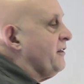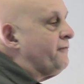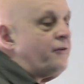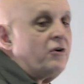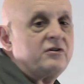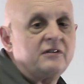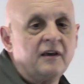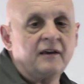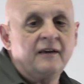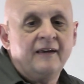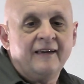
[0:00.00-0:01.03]
The first
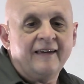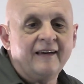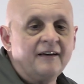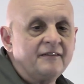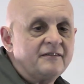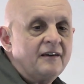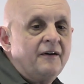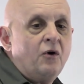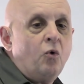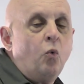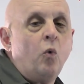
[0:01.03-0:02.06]
thing is
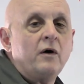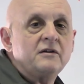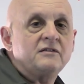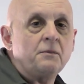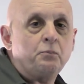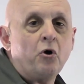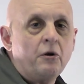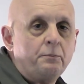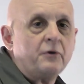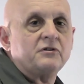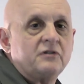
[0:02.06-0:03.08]
what is the
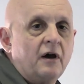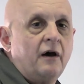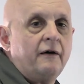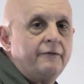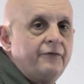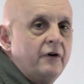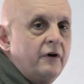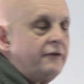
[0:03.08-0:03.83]
purpose of